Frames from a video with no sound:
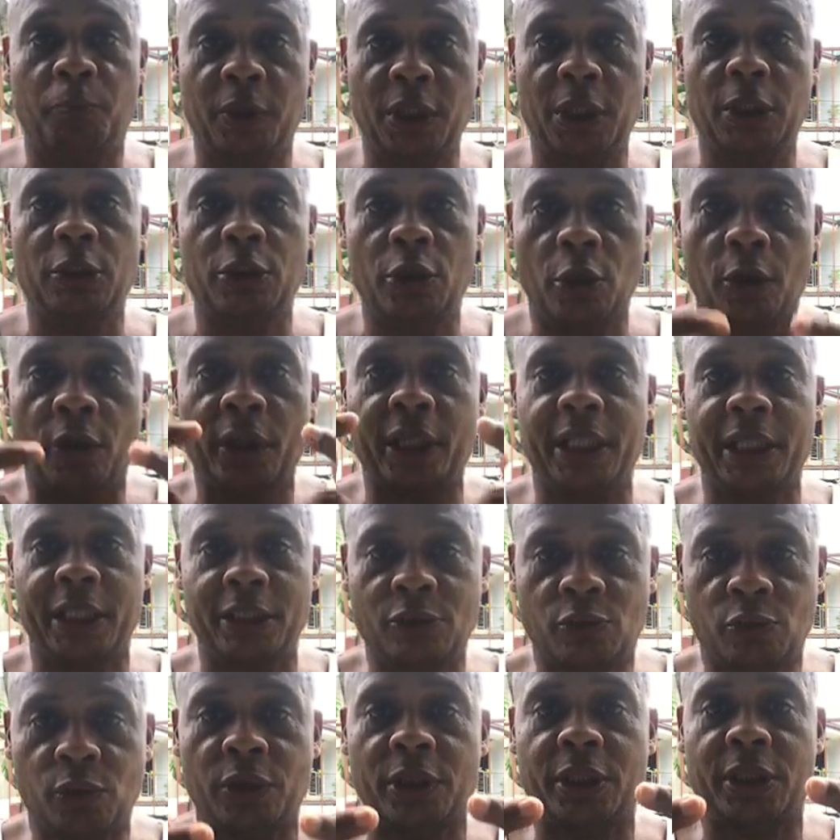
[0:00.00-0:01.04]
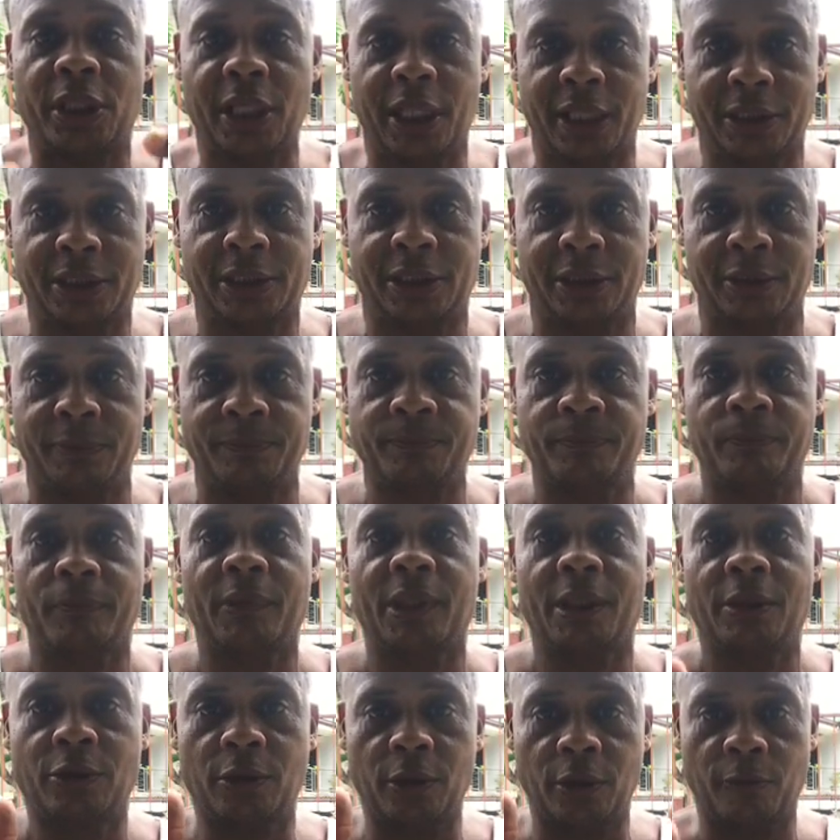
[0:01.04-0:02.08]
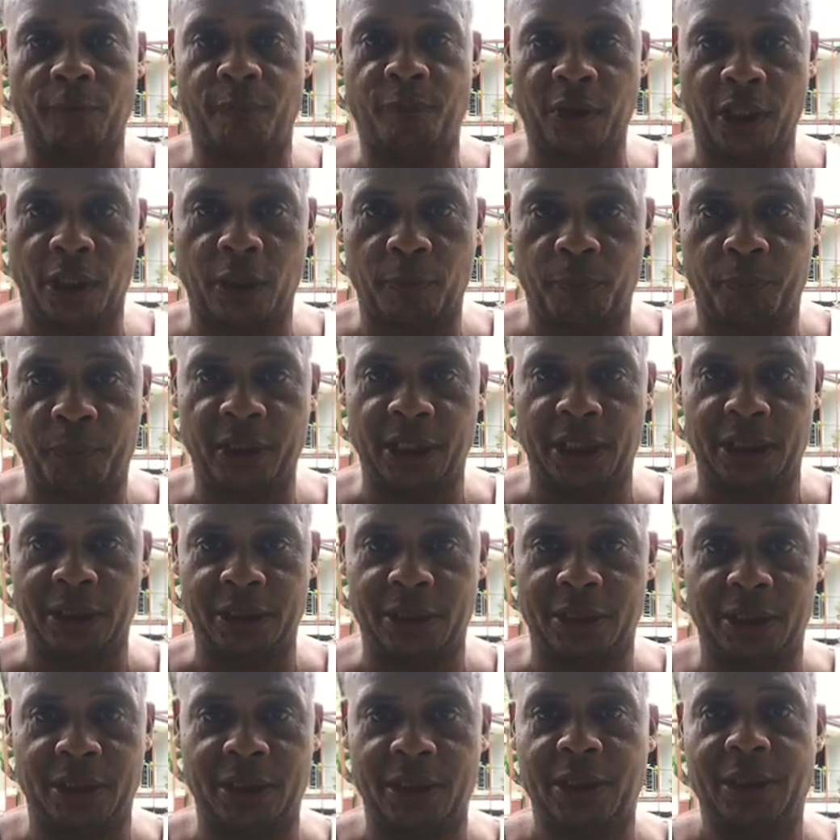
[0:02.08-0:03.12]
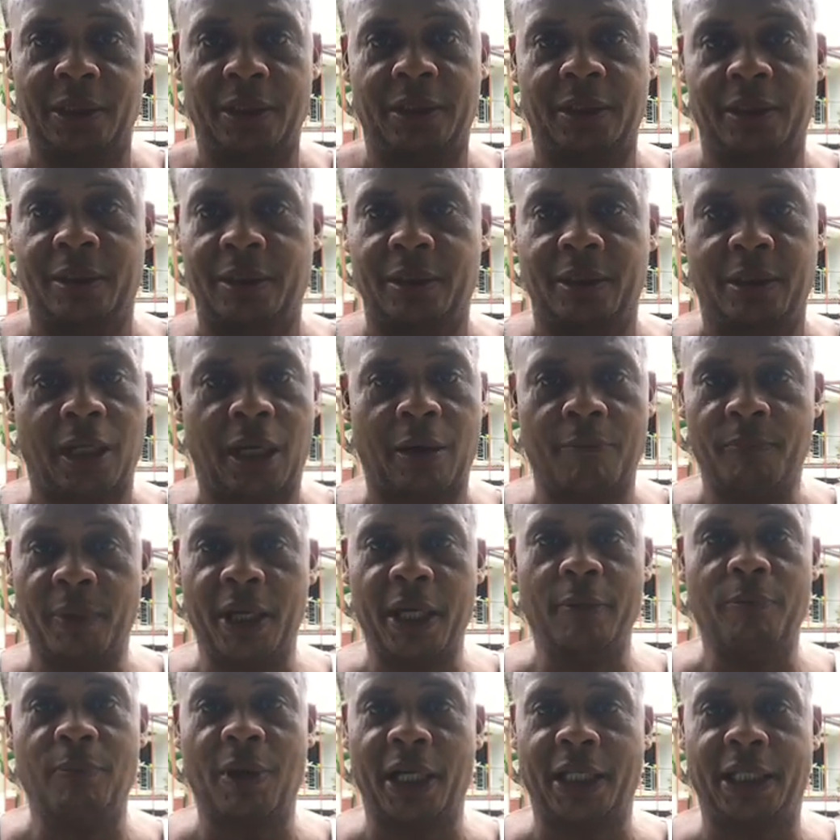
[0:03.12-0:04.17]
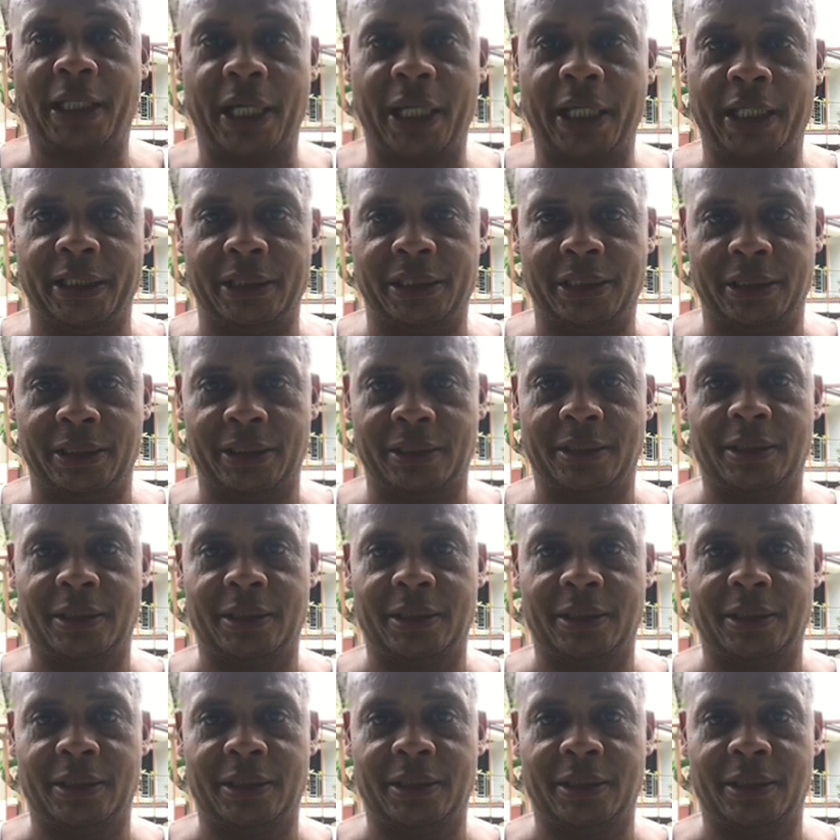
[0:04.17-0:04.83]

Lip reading: be your introduction to the Philippines. I've made my case.